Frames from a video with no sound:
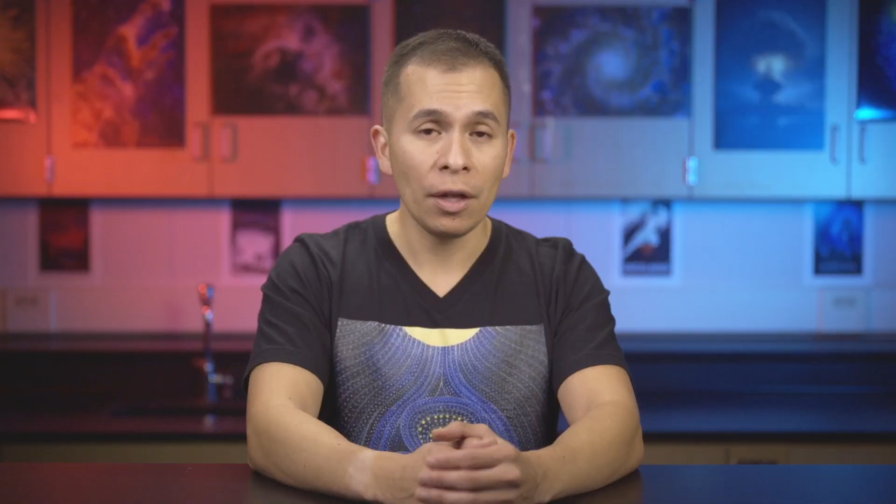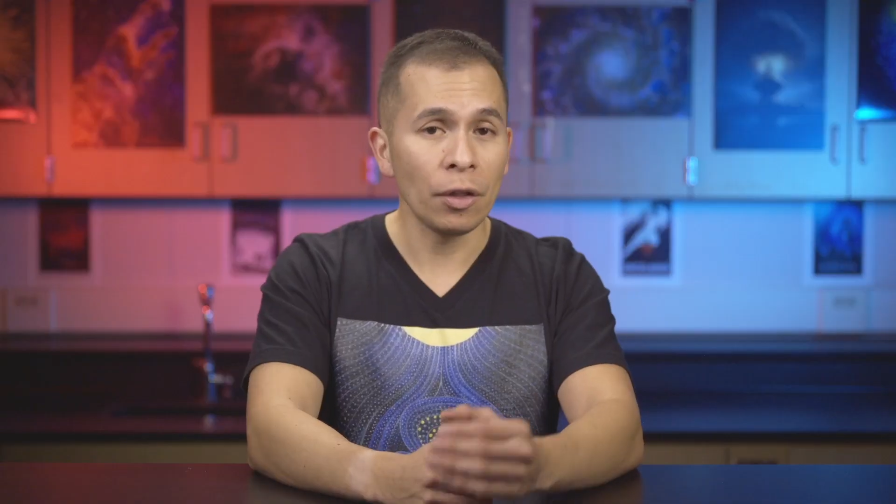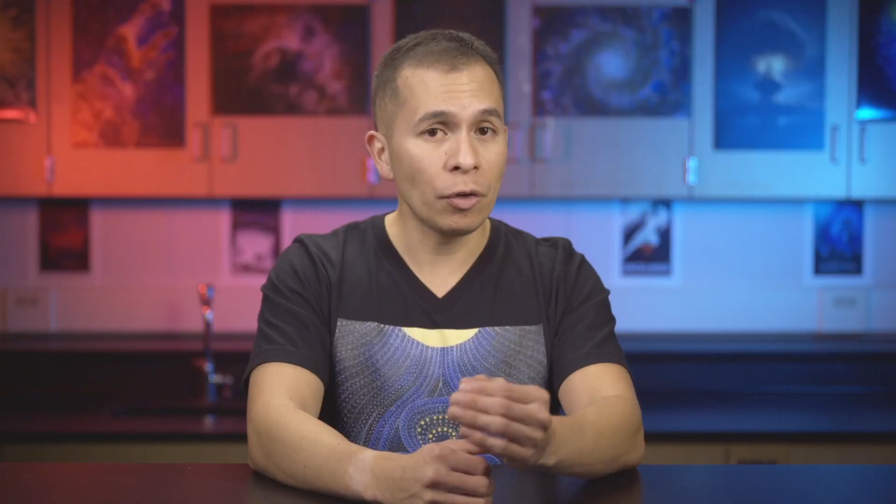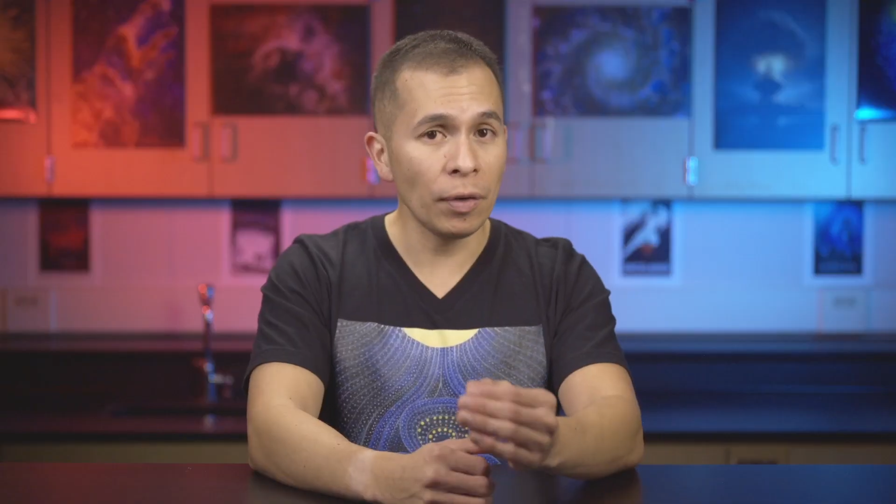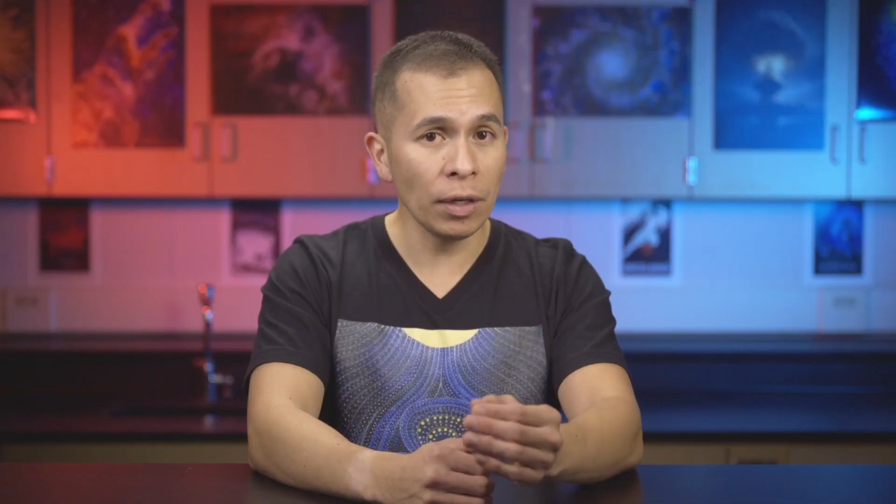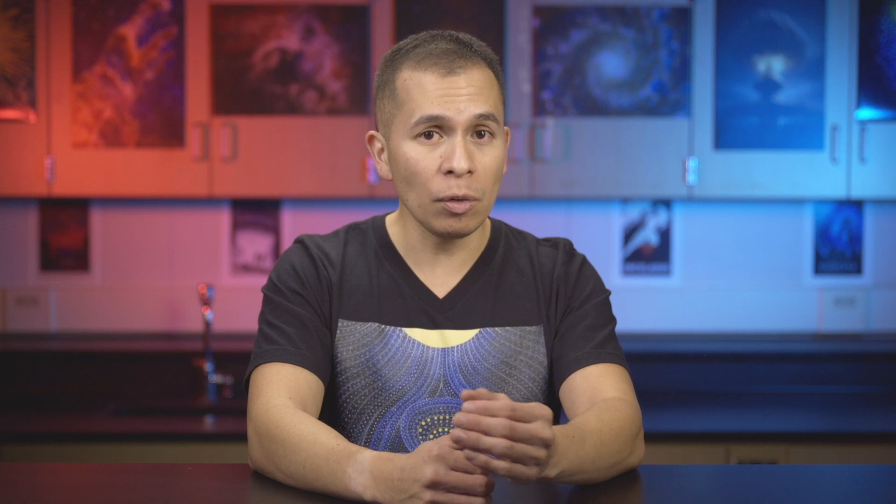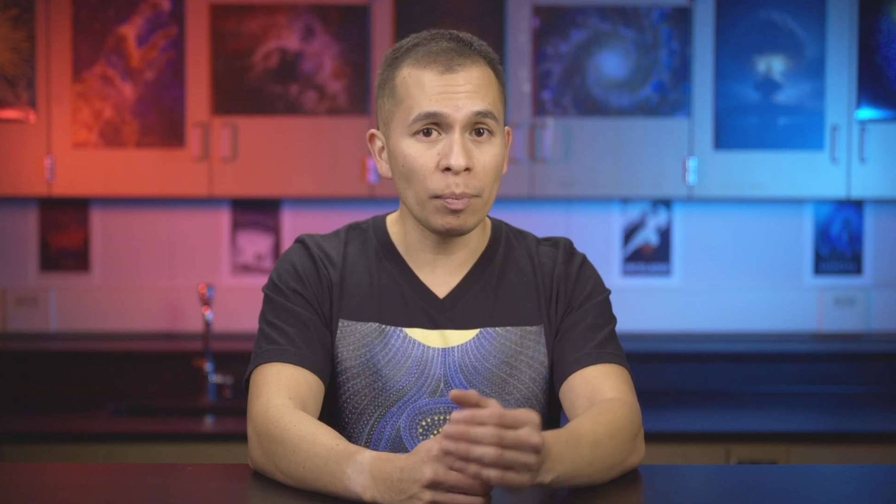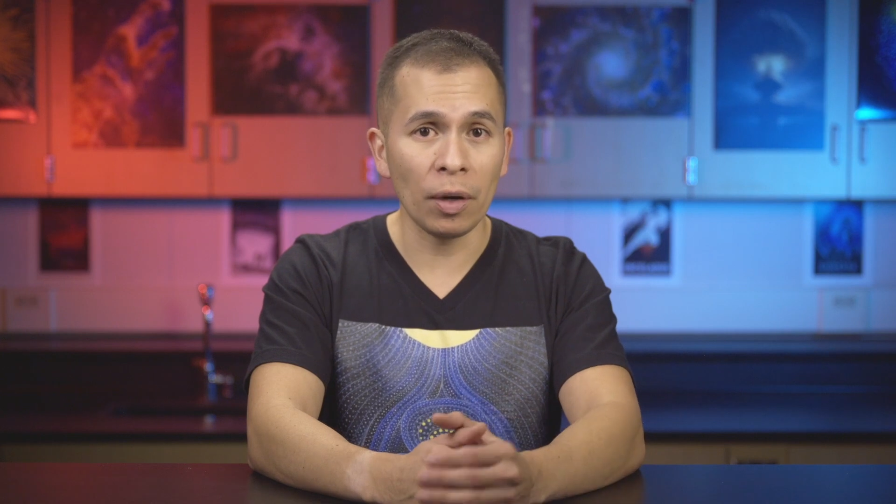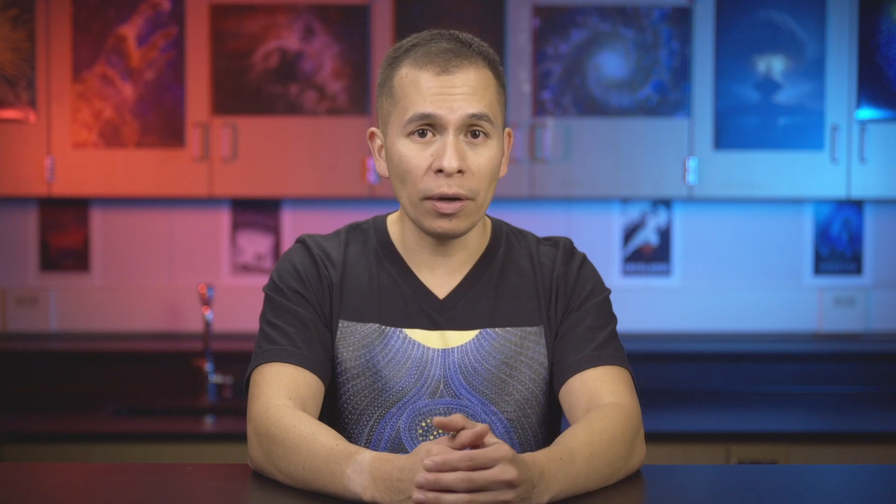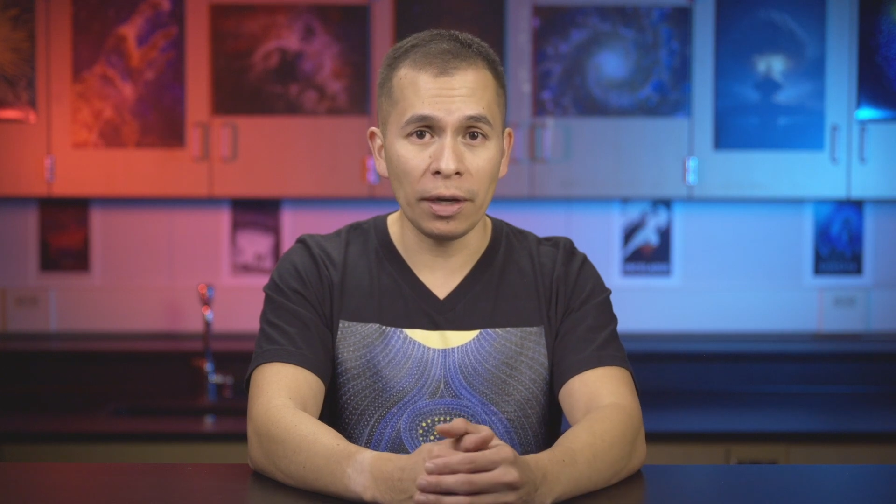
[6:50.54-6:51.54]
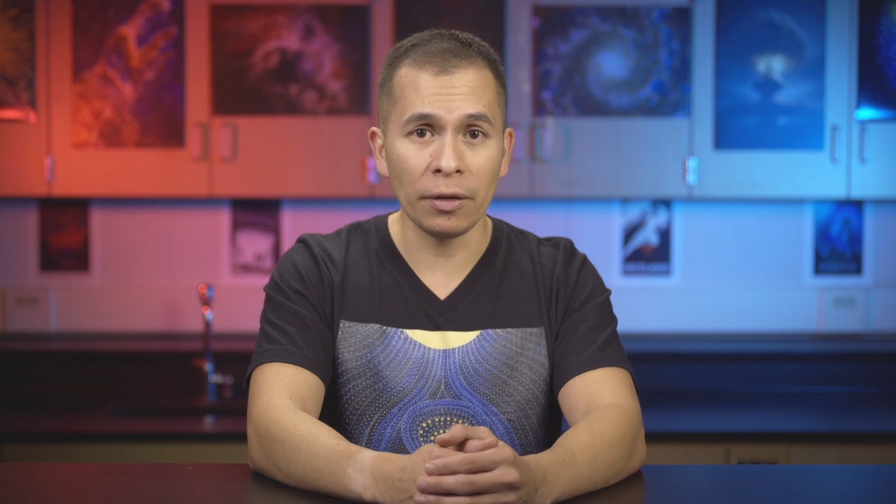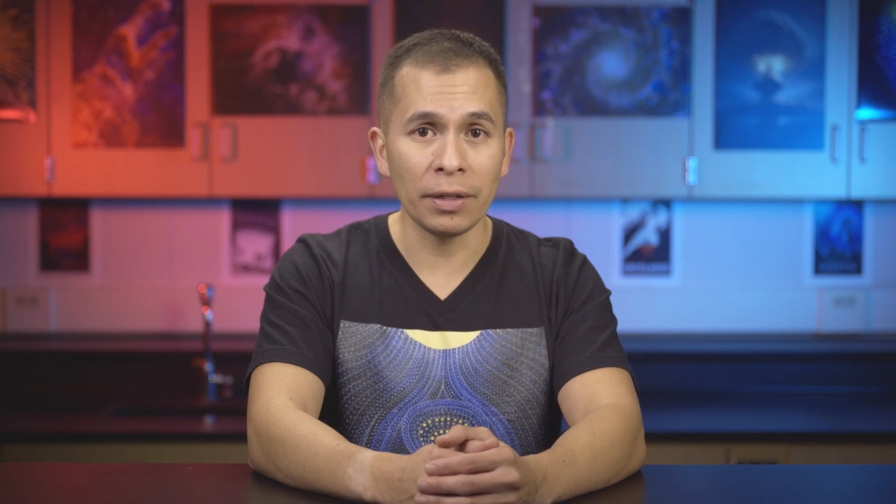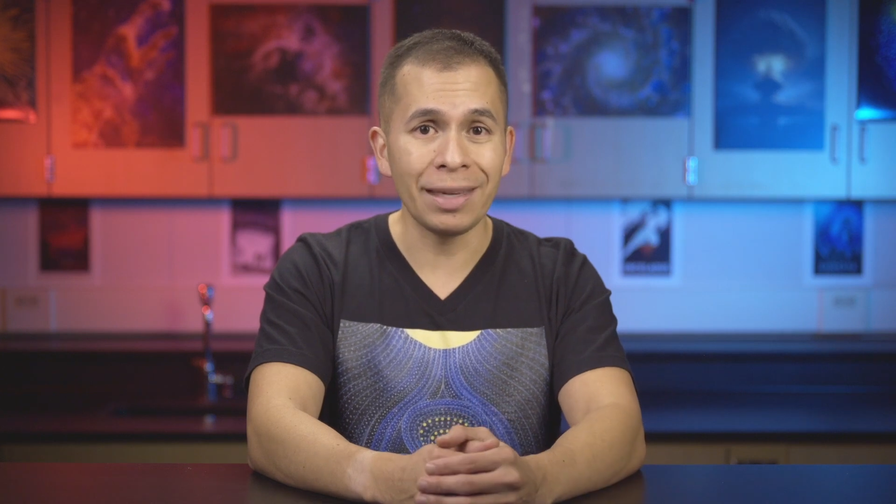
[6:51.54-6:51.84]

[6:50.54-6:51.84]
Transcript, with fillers: The critical part here